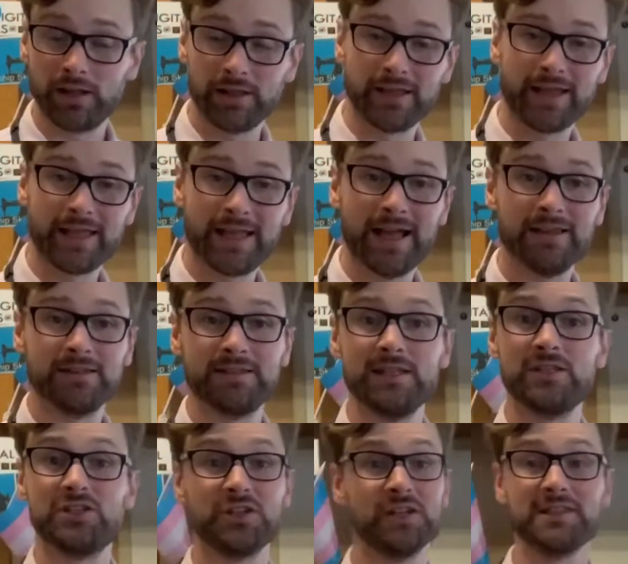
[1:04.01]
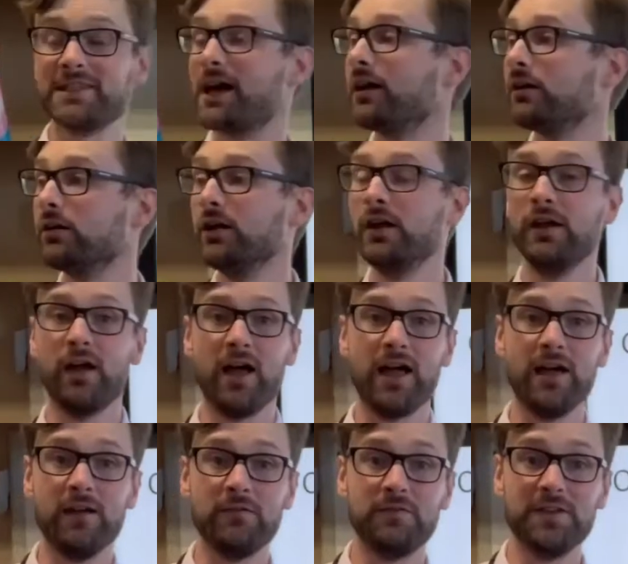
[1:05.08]
I can't teach an entire
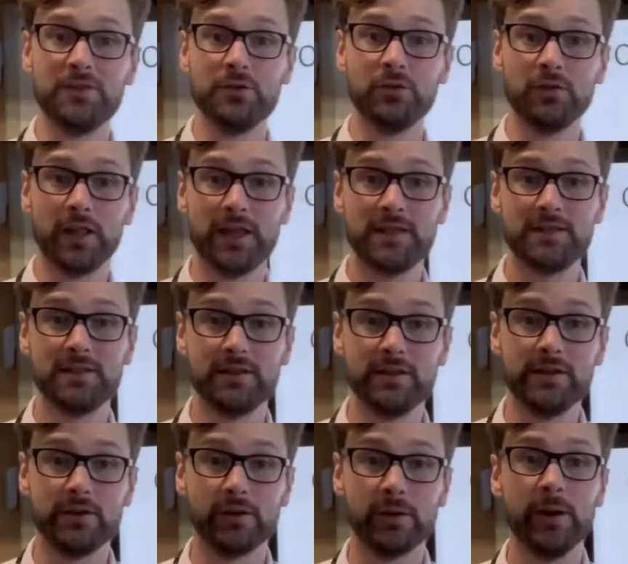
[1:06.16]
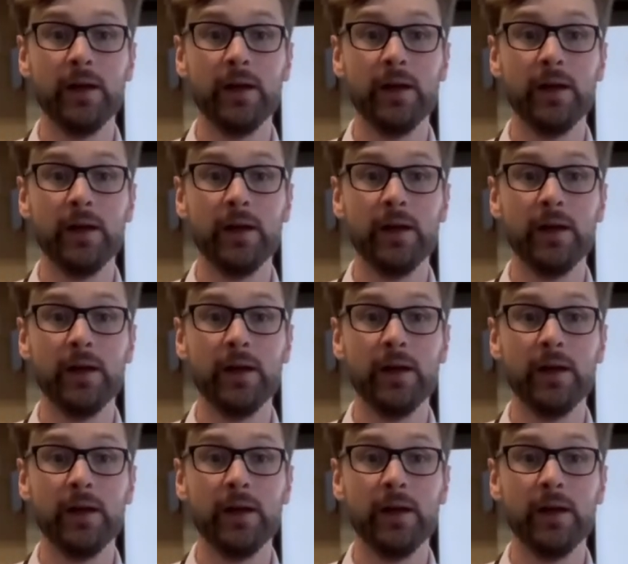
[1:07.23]
video lesson here,